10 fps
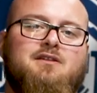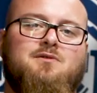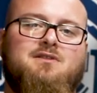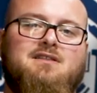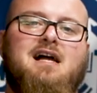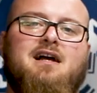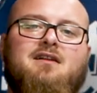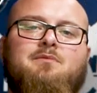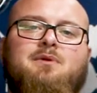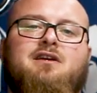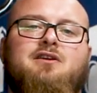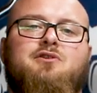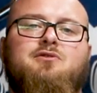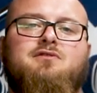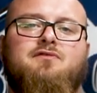So it's not gonna be
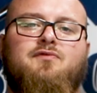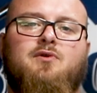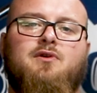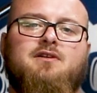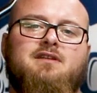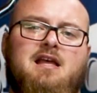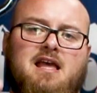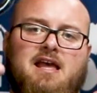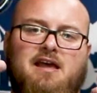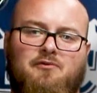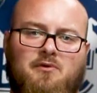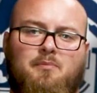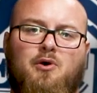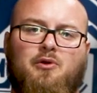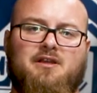conducive for us if we
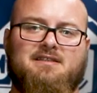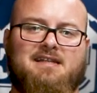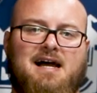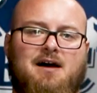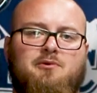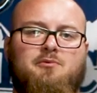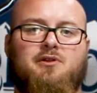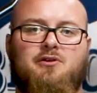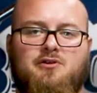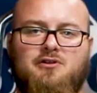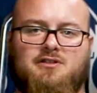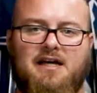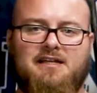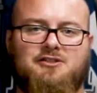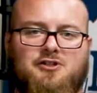pull this down with a good
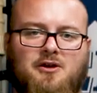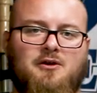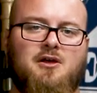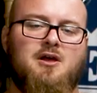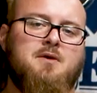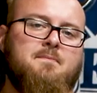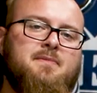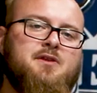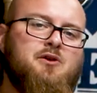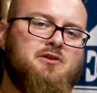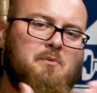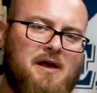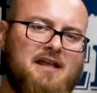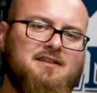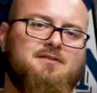tight shirt. So it
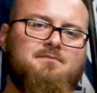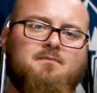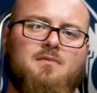depends